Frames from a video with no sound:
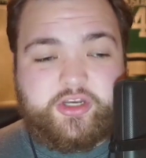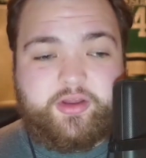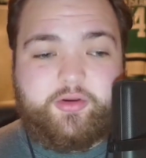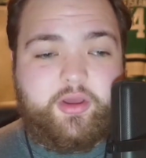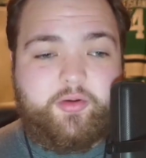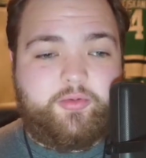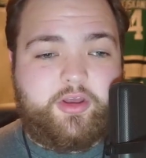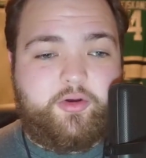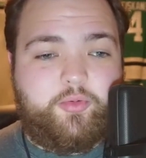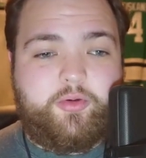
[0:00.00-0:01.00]

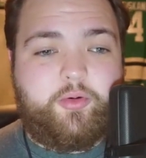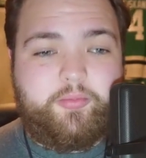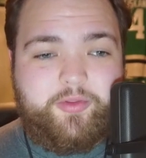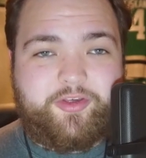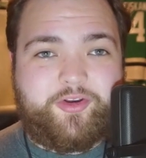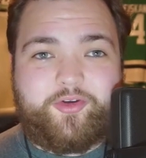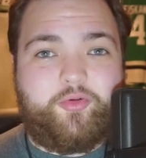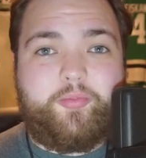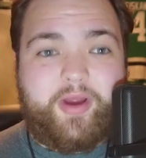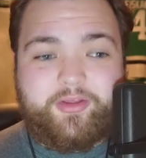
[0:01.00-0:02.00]
The Stars
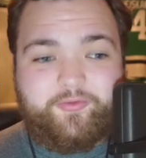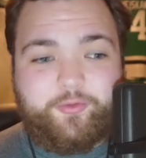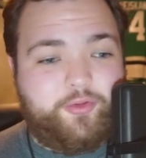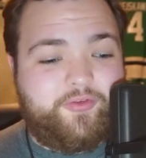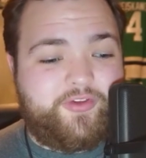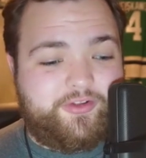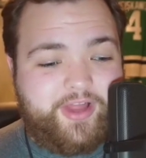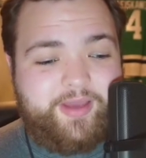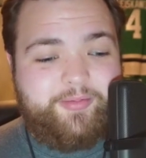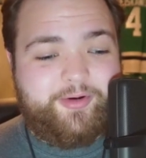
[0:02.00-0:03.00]
will bear the fruits of their
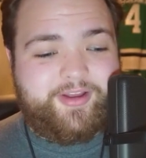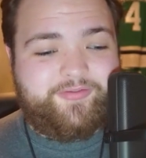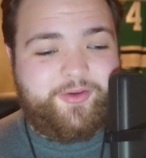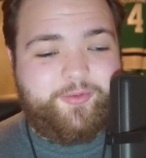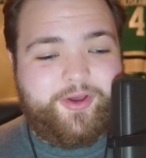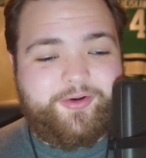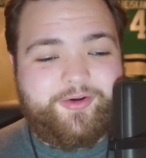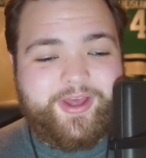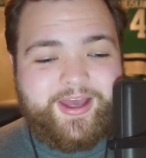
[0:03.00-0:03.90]
labor, if you will,